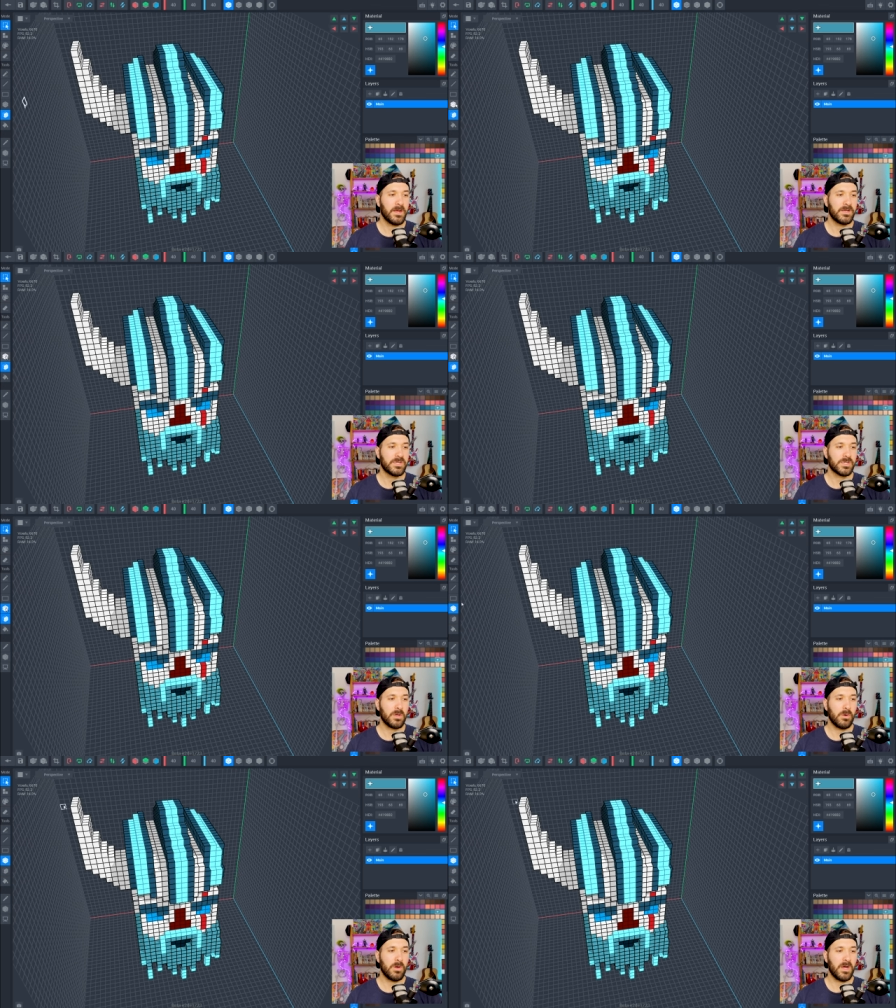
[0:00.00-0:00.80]
I just
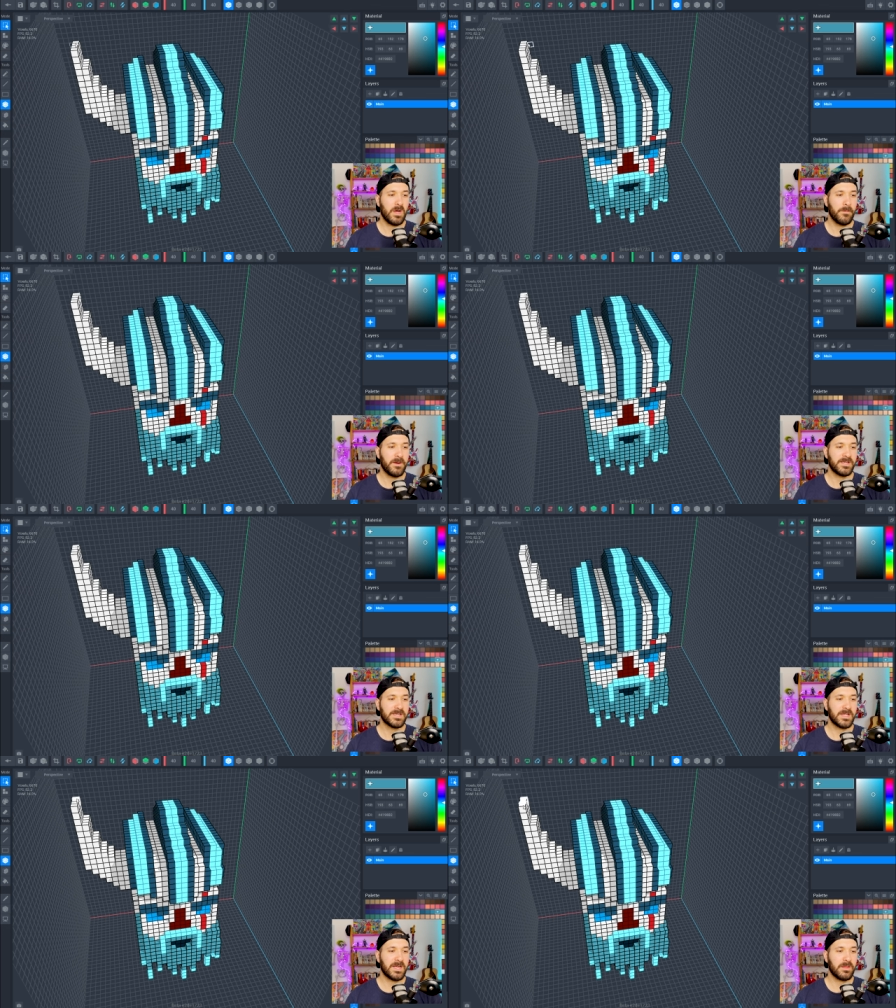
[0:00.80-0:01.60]
go up and I
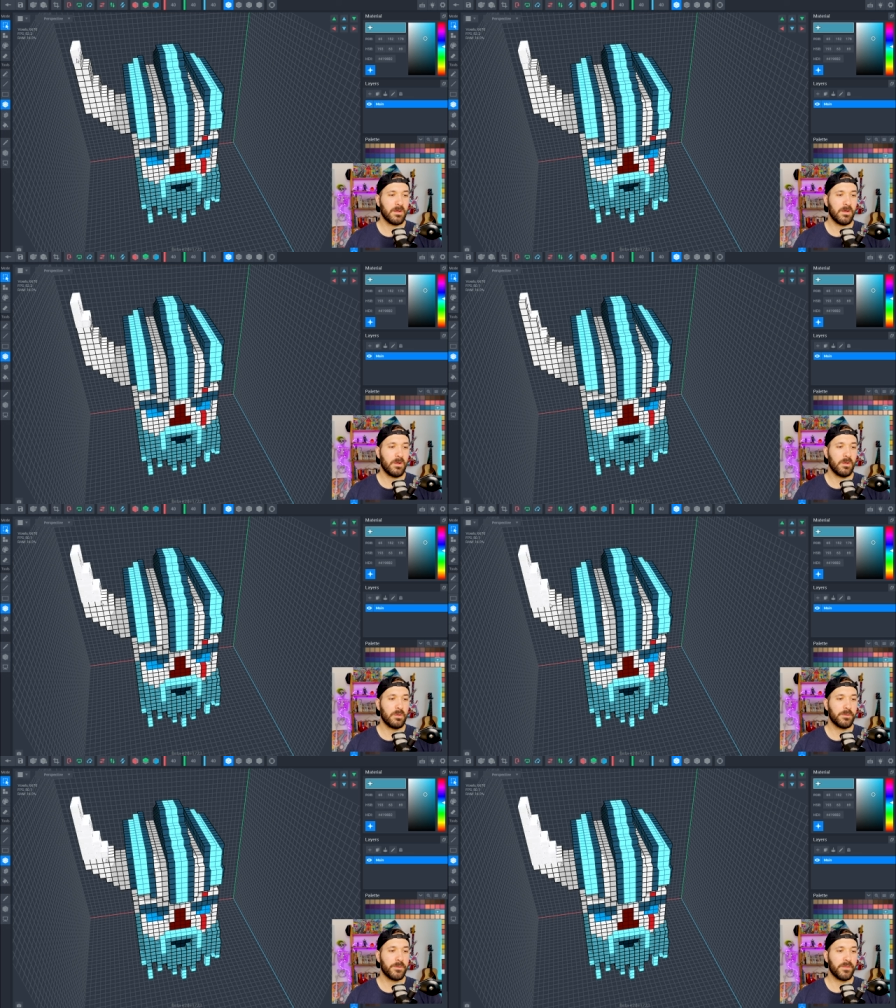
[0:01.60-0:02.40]
select the
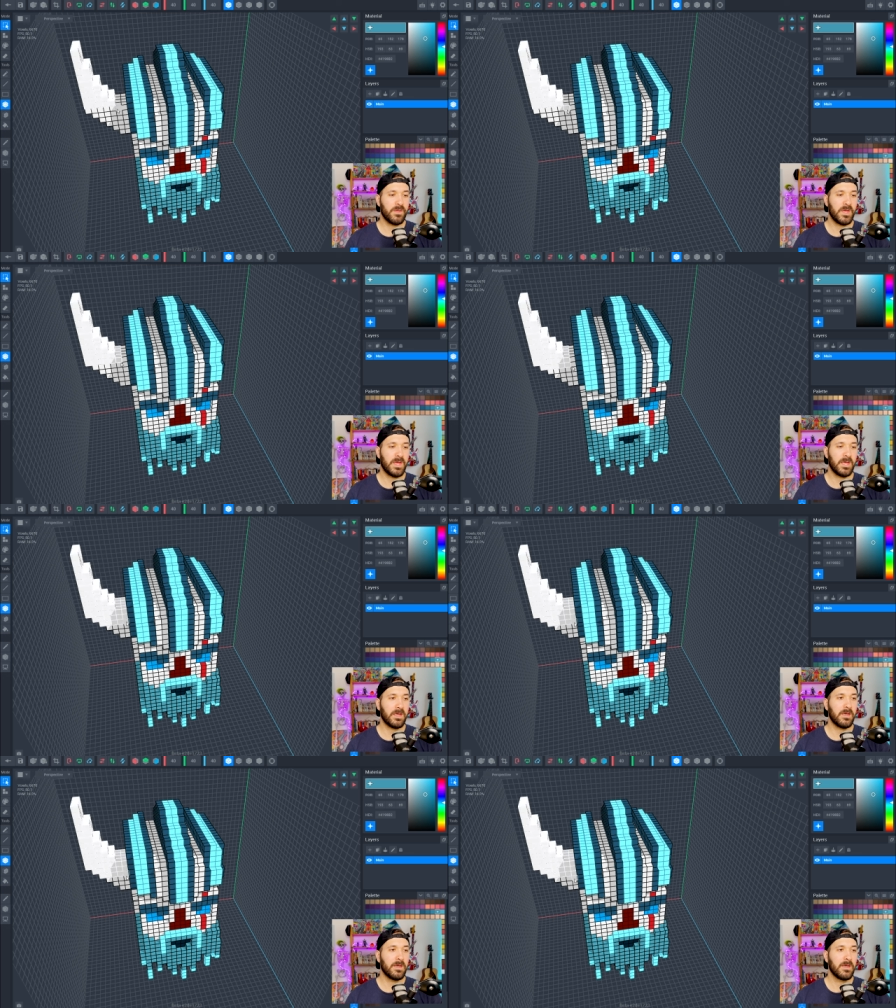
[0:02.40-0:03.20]
whole
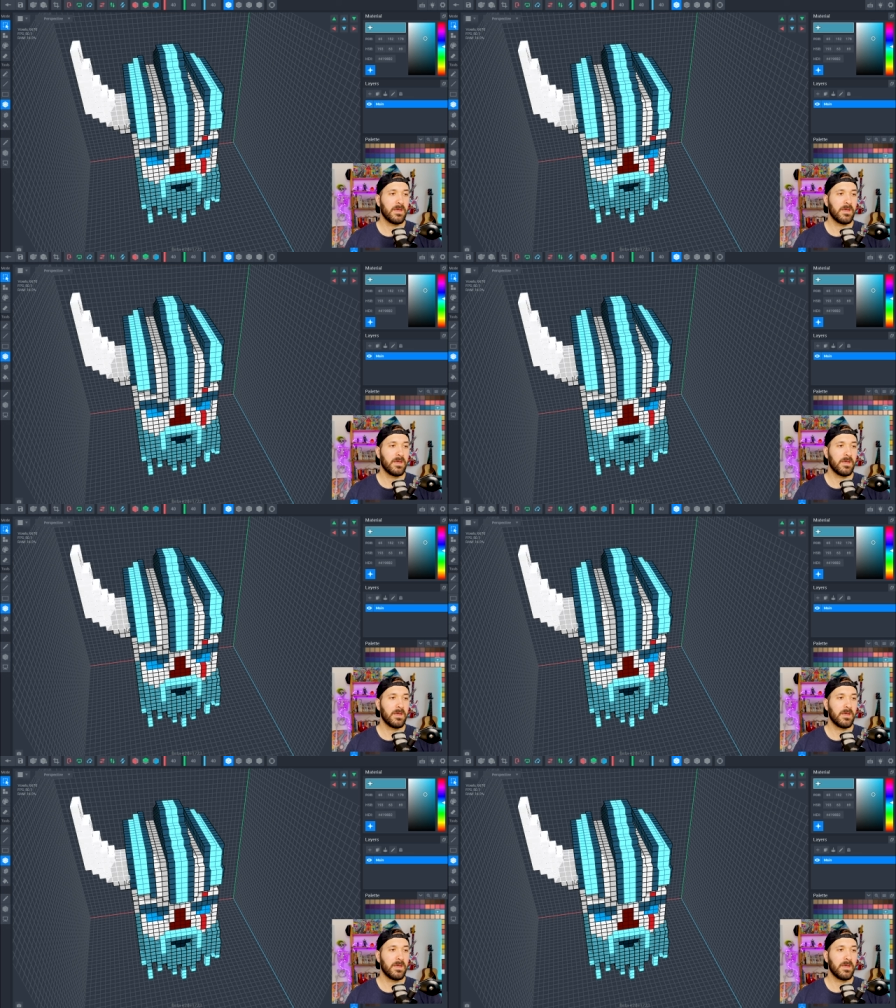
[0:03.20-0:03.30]
thing.